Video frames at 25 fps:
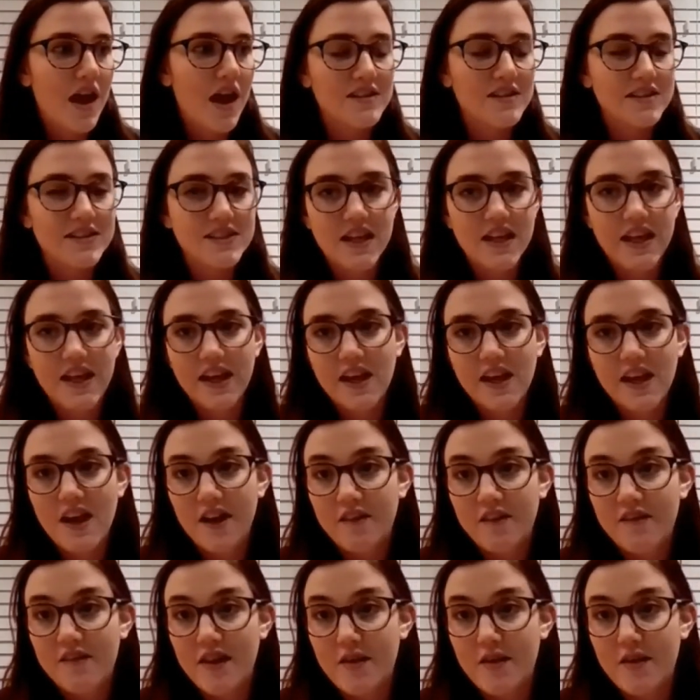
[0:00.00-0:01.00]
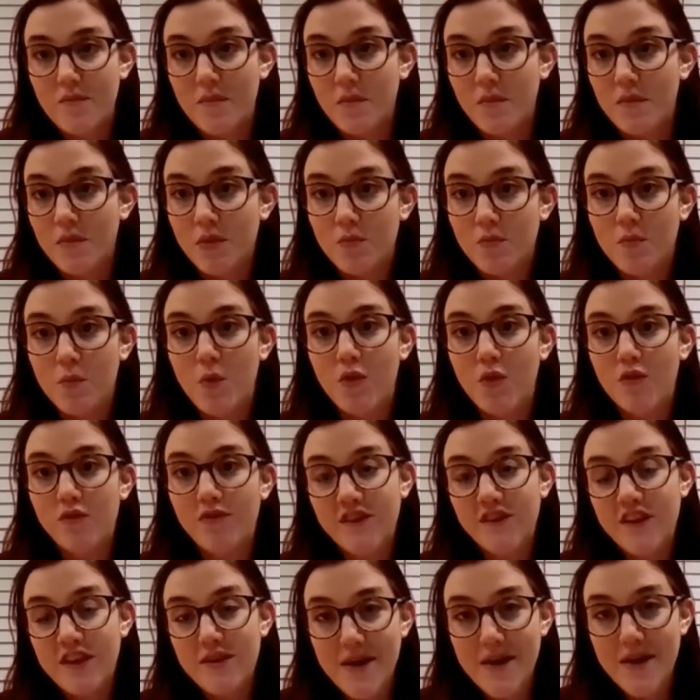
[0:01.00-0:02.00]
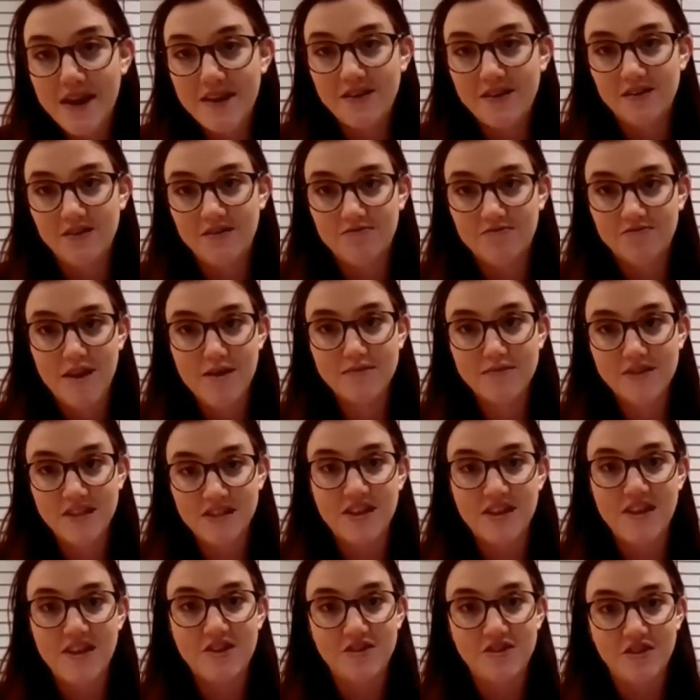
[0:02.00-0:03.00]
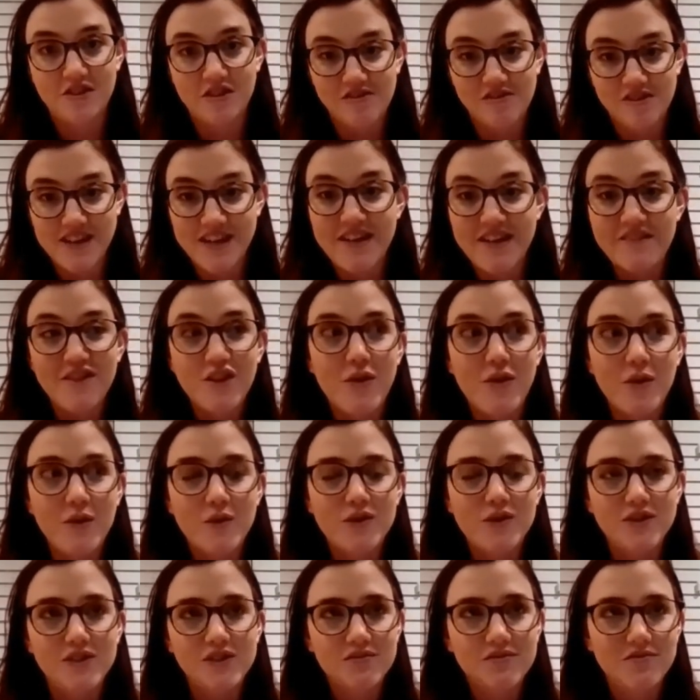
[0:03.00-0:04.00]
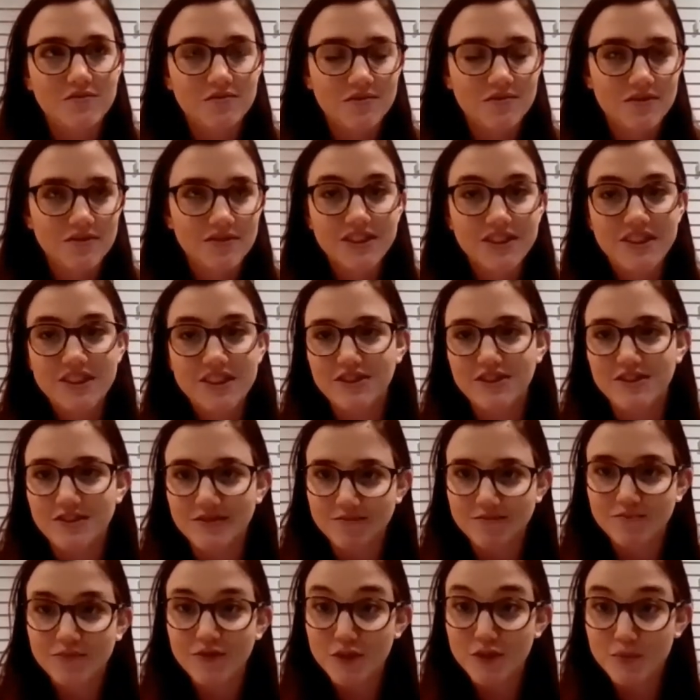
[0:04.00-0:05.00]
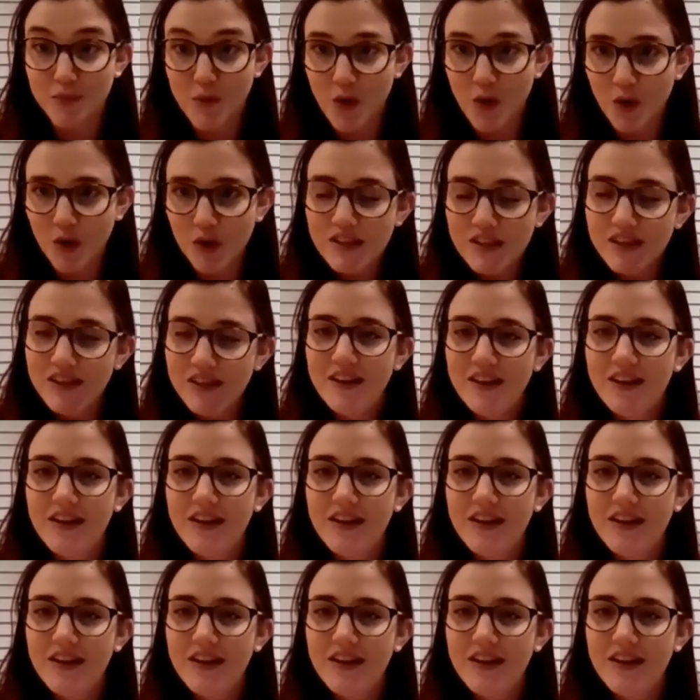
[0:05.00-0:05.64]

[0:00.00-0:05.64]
seeing kind of them more female representation on the grid, even though it was still small,